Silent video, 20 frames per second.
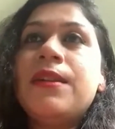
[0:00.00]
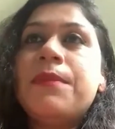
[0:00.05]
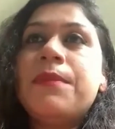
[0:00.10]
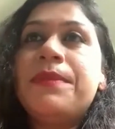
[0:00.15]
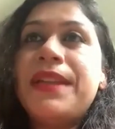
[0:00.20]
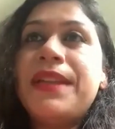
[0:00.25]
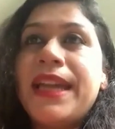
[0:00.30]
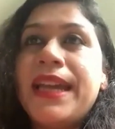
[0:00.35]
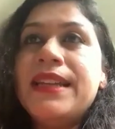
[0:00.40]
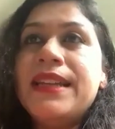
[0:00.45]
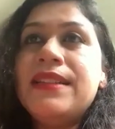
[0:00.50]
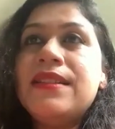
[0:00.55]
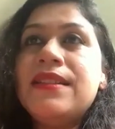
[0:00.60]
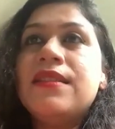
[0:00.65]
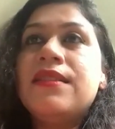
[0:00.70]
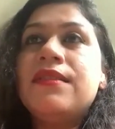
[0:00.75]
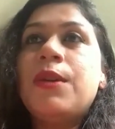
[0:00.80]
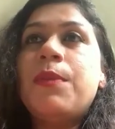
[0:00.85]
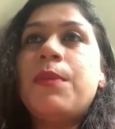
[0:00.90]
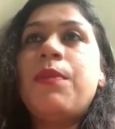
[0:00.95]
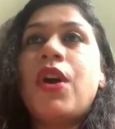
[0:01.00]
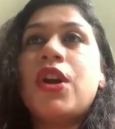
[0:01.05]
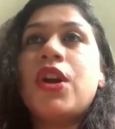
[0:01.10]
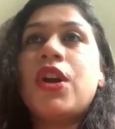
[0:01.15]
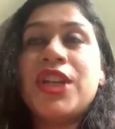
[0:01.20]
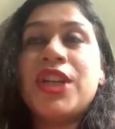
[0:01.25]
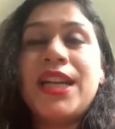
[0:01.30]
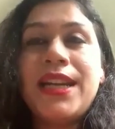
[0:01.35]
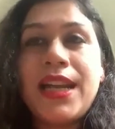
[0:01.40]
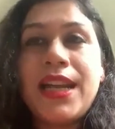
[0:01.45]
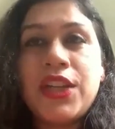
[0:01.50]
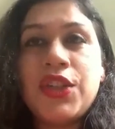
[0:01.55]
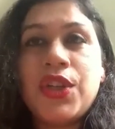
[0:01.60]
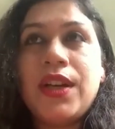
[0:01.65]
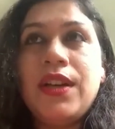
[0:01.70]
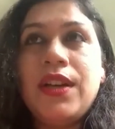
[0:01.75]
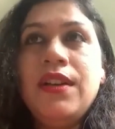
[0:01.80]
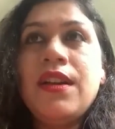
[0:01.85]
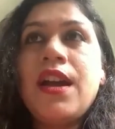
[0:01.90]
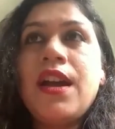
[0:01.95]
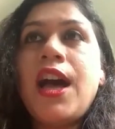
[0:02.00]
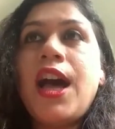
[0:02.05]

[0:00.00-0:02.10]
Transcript: updates the blockchain ledger